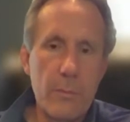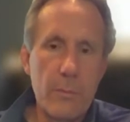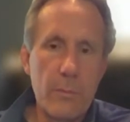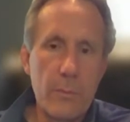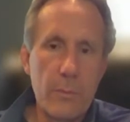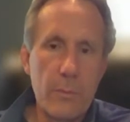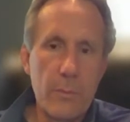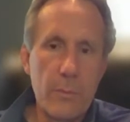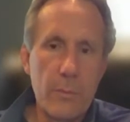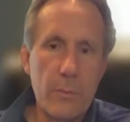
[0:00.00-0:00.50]

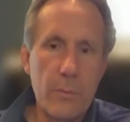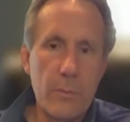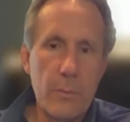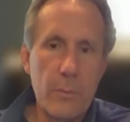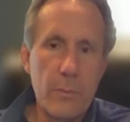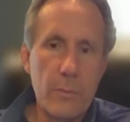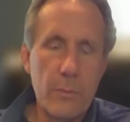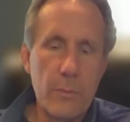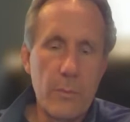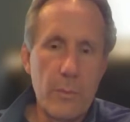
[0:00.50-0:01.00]

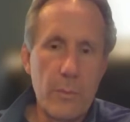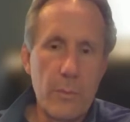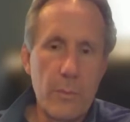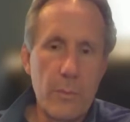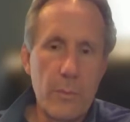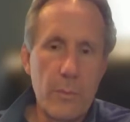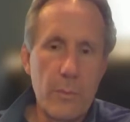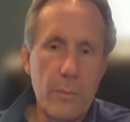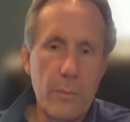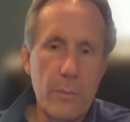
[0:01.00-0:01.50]

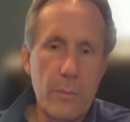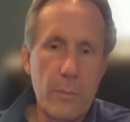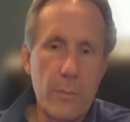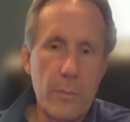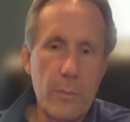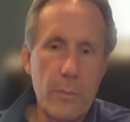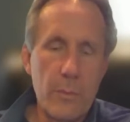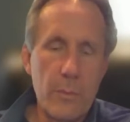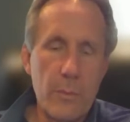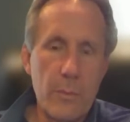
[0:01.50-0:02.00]

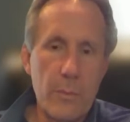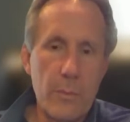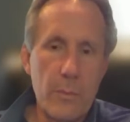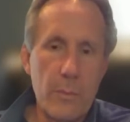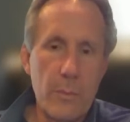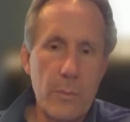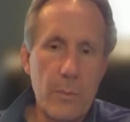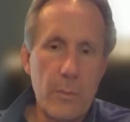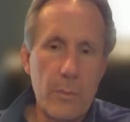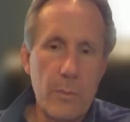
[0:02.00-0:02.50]

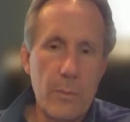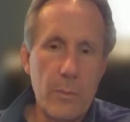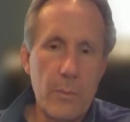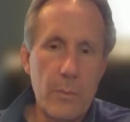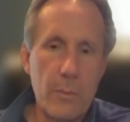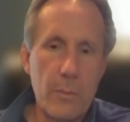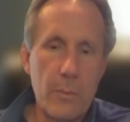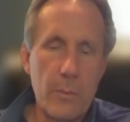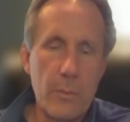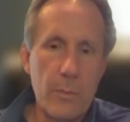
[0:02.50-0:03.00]

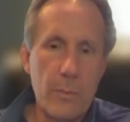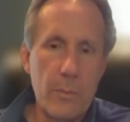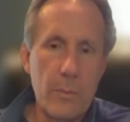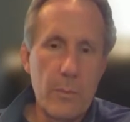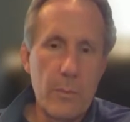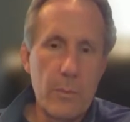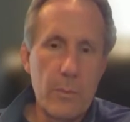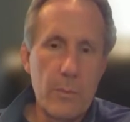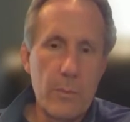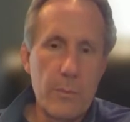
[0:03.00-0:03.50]

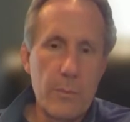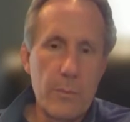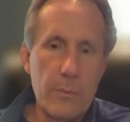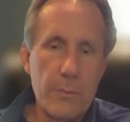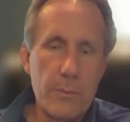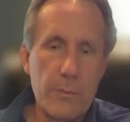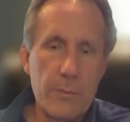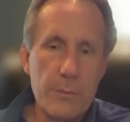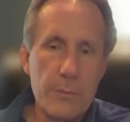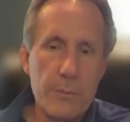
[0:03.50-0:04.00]

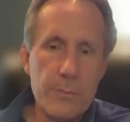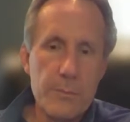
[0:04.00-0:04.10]
(silent)